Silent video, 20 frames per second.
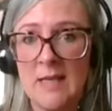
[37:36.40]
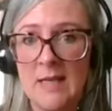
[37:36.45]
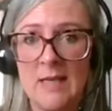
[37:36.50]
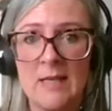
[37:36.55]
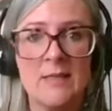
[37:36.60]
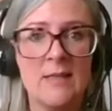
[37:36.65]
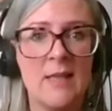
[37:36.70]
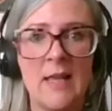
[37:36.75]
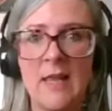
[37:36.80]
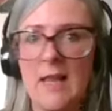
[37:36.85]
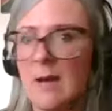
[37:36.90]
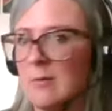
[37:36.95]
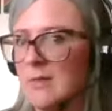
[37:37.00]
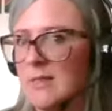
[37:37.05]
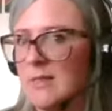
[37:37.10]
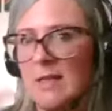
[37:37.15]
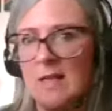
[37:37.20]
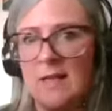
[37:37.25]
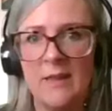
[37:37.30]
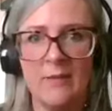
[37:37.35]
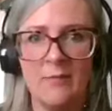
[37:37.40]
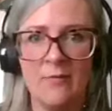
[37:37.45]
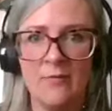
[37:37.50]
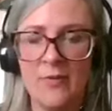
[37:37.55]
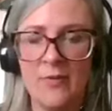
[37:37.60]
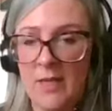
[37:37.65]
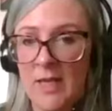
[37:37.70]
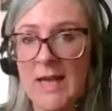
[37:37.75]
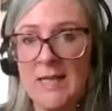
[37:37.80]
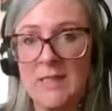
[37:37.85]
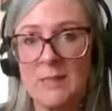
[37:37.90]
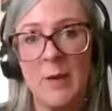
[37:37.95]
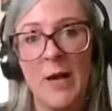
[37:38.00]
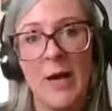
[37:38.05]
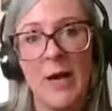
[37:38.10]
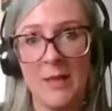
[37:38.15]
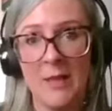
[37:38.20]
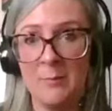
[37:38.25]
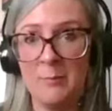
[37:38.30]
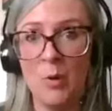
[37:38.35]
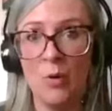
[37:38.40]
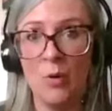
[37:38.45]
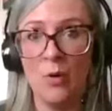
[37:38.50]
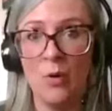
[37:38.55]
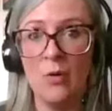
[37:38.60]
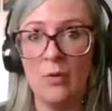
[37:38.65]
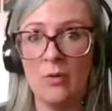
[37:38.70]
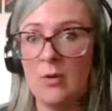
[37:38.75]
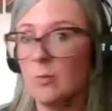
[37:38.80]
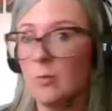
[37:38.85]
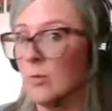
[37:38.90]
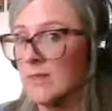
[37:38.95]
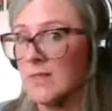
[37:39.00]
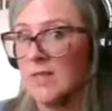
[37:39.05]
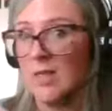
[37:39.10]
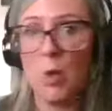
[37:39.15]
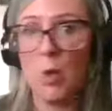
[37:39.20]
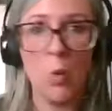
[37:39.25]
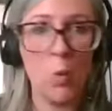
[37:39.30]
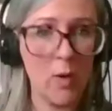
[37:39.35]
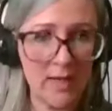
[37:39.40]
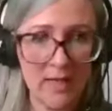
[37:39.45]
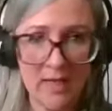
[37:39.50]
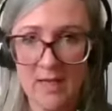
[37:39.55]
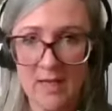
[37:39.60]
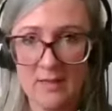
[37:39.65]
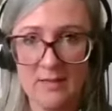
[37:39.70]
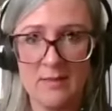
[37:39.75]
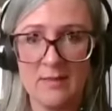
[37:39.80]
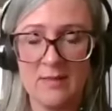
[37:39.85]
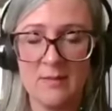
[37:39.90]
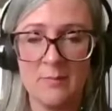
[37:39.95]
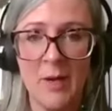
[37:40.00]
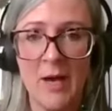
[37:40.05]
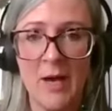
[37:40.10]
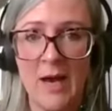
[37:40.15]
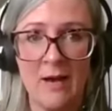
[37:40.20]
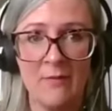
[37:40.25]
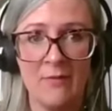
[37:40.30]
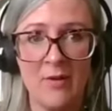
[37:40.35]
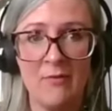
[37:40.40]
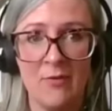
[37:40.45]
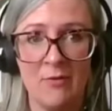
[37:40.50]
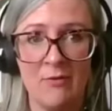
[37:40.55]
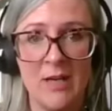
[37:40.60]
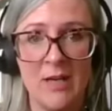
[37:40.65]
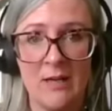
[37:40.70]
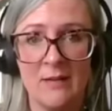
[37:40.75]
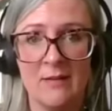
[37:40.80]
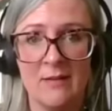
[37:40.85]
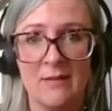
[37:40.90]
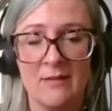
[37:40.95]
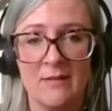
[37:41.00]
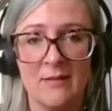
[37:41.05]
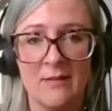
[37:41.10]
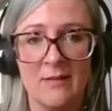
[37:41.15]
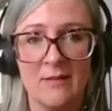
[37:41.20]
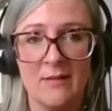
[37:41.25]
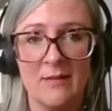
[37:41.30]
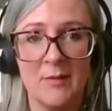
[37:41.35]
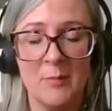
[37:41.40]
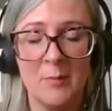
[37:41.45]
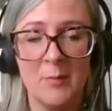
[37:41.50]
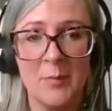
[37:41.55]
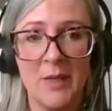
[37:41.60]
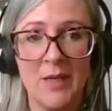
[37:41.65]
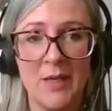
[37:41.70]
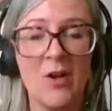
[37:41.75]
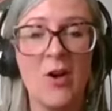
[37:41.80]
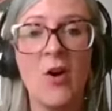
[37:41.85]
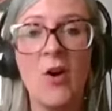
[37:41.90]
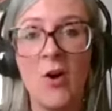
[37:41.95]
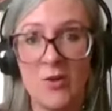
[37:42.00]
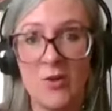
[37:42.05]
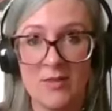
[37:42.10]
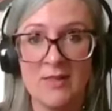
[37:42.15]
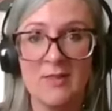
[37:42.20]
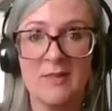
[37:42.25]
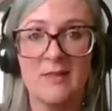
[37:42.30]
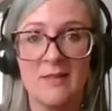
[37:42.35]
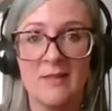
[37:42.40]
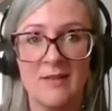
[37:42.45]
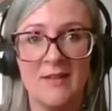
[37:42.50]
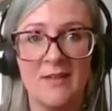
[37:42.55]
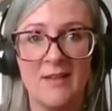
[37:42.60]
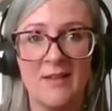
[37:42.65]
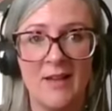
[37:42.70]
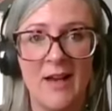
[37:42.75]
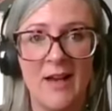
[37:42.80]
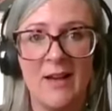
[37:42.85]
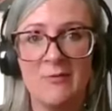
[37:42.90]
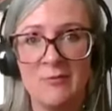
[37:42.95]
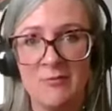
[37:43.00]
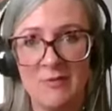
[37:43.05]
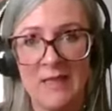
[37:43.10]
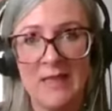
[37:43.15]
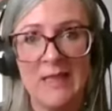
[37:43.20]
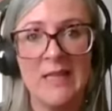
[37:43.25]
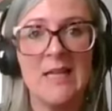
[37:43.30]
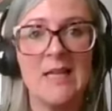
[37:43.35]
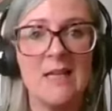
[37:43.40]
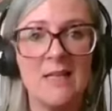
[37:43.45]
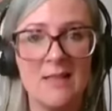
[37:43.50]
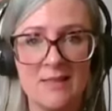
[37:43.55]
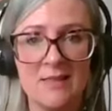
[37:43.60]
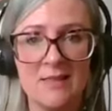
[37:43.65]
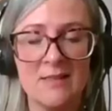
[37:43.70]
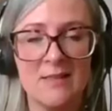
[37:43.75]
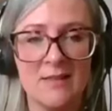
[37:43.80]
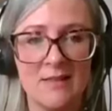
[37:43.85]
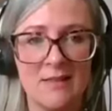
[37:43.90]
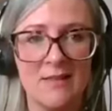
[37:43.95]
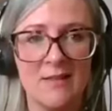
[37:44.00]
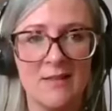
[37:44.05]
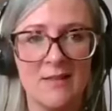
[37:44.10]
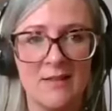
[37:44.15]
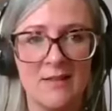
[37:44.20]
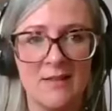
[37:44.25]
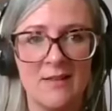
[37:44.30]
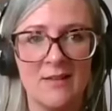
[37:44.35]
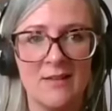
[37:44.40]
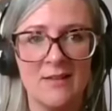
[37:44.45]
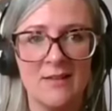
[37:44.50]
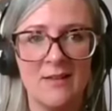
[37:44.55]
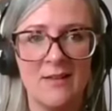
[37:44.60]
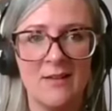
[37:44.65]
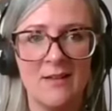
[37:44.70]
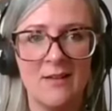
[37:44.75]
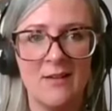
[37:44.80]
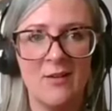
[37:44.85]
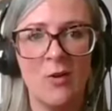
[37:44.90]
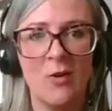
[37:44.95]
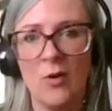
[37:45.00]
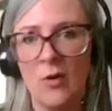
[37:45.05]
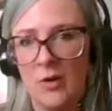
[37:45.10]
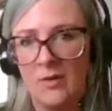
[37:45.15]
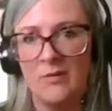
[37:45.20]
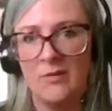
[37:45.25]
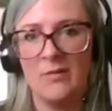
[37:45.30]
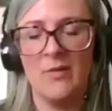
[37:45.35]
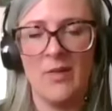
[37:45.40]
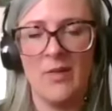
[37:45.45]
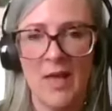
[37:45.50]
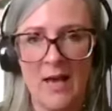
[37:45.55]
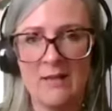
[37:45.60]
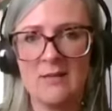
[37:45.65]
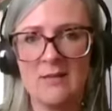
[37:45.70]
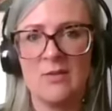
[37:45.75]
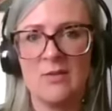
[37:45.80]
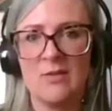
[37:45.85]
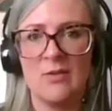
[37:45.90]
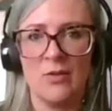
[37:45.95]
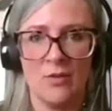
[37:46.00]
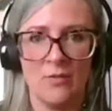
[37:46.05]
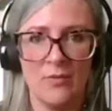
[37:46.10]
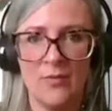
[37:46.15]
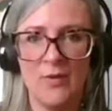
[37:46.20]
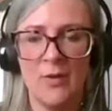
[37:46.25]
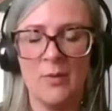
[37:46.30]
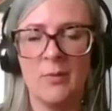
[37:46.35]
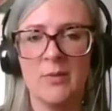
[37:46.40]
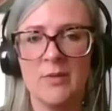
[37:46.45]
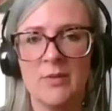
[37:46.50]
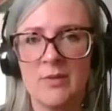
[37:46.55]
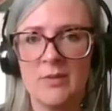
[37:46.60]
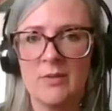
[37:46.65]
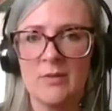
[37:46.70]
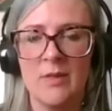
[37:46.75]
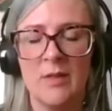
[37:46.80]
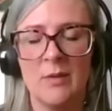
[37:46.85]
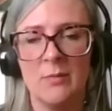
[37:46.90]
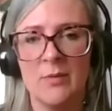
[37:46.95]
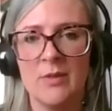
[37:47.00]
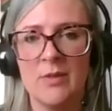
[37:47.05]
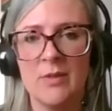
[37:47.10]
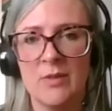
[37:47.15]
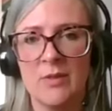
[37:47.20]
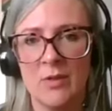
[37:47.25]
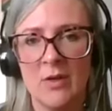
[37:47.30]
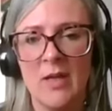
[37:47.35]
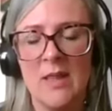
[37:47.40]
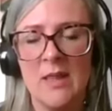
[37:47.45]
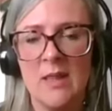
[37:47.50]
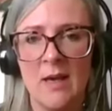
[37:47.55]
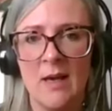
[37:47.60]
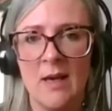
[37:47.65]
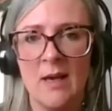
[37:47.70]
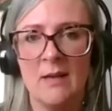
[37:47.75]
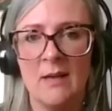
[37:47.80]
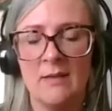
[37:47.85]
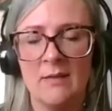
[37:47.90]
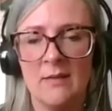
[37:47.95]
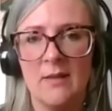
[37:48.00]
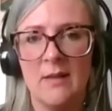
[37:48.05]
did, then that was it. The last part of the book was the quickest part I've ever written because I'd released all of that stuff that was stuck in there.